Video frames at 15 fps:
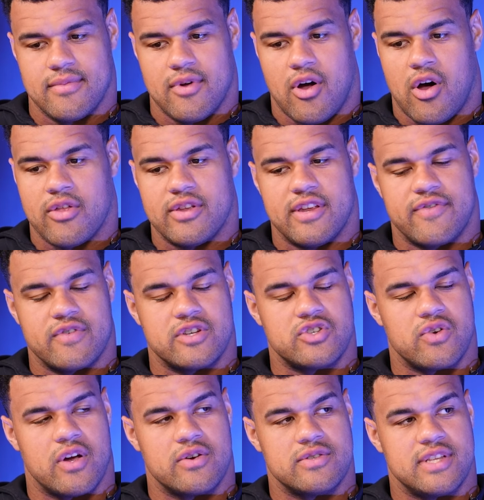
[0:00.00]
all the different
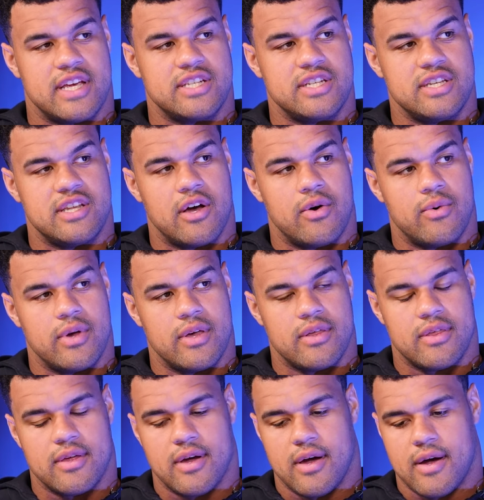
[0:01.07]
struggles that she dealt
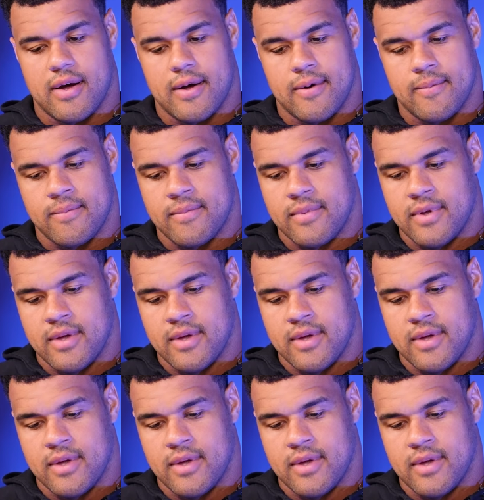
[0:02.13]
with, you